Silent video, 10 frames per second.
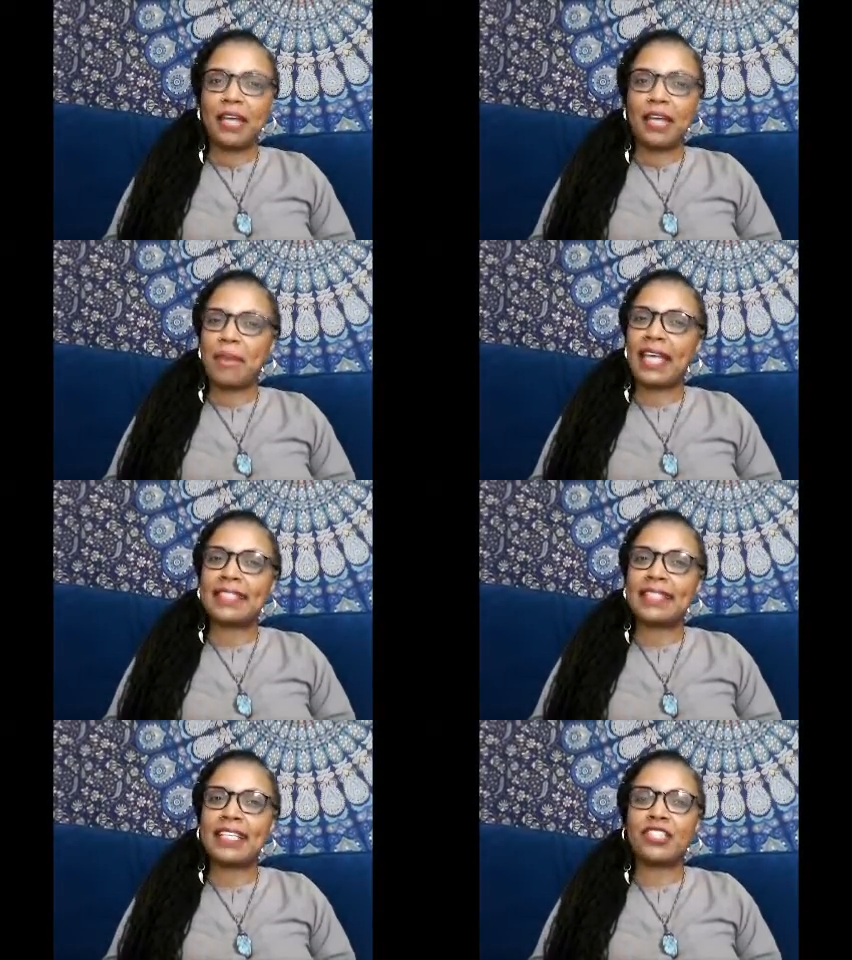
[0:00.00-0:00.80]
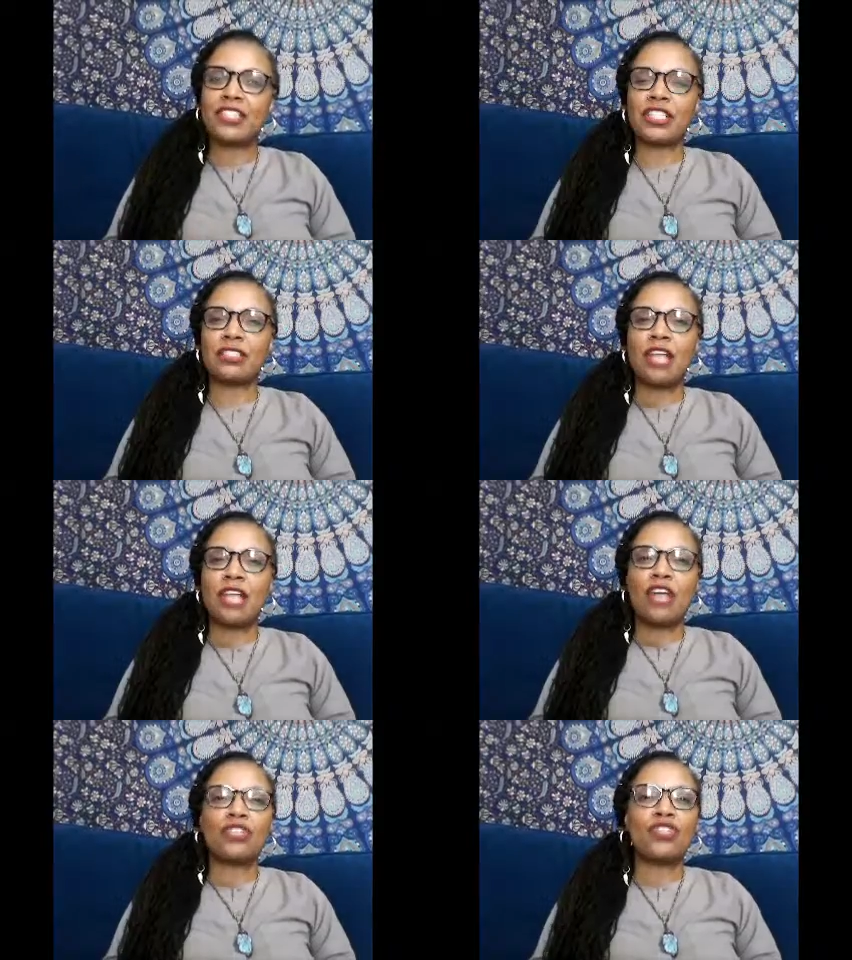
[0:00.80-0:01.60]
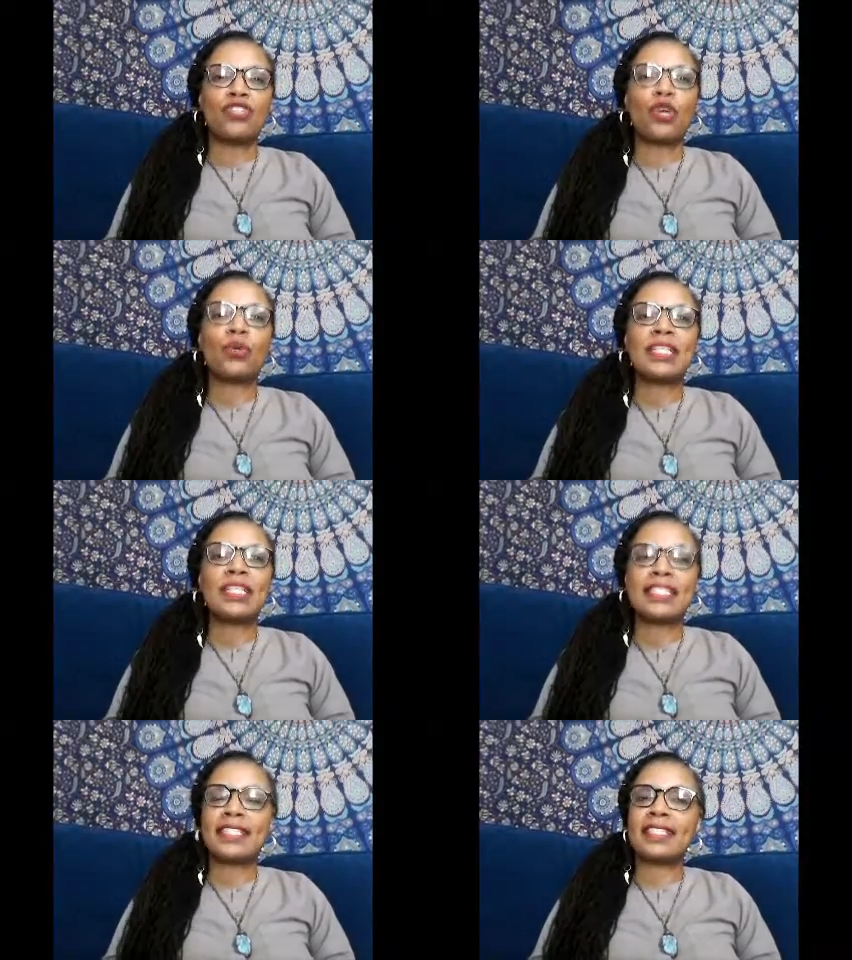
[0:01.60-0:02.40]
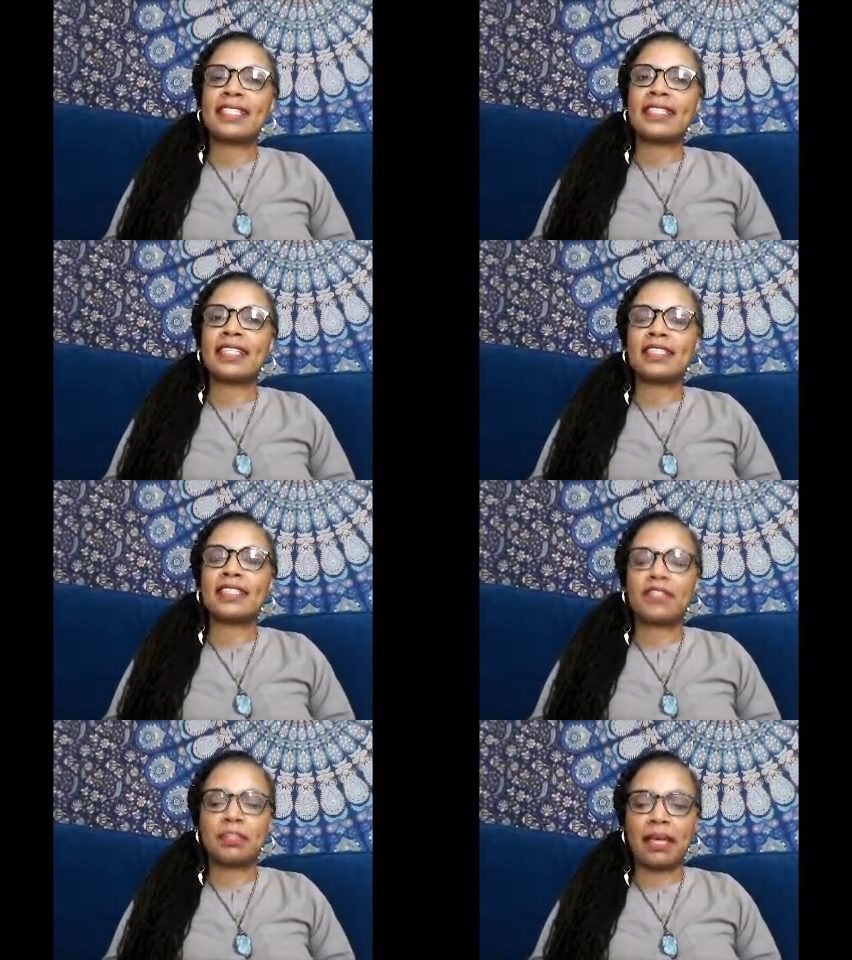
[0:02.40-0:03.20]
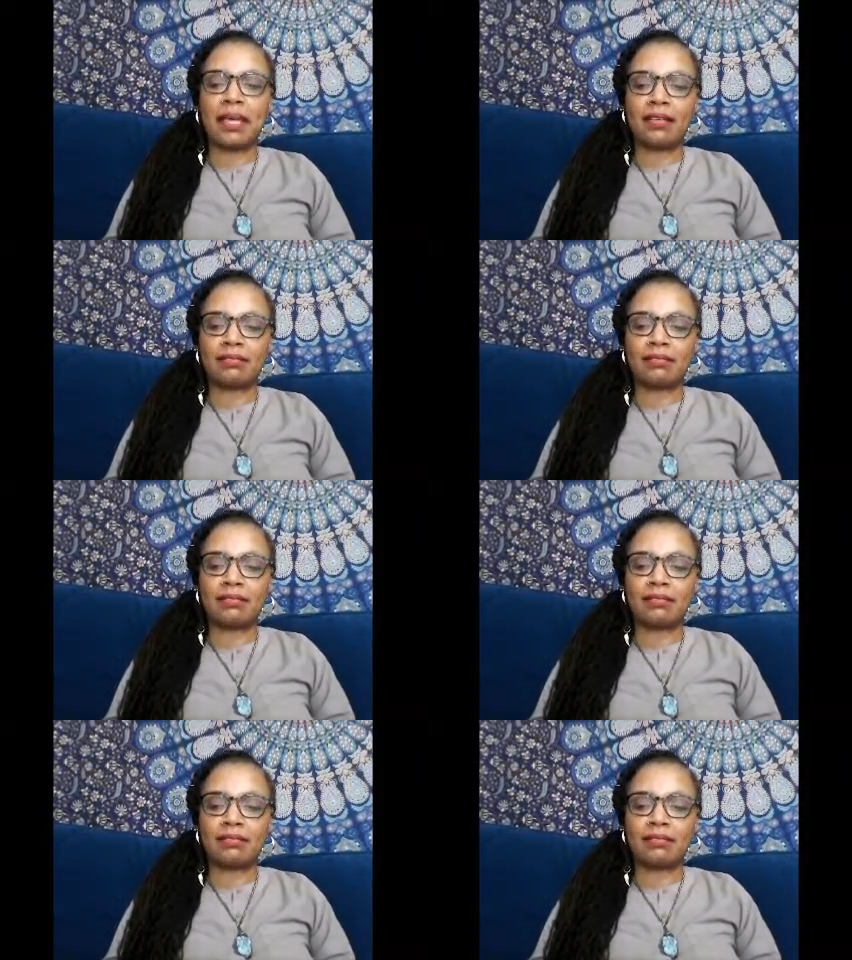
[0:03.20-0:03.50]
Pay attention. Zone into this sense of smell.